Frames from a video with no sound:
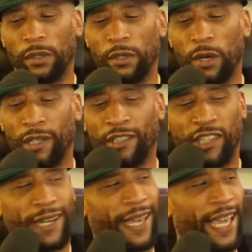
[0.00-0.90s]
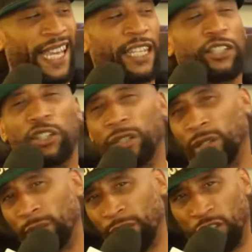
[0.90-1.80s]
you know, inject
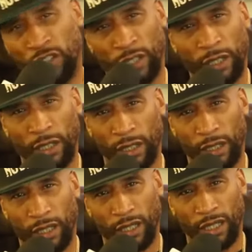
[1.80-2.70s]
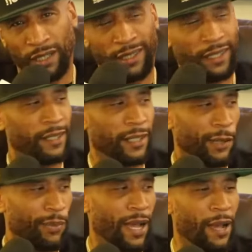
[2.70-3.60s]
ageism and shit into this
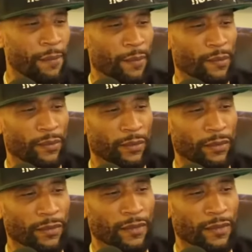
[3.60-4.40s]
hip hop. Mm -hmm.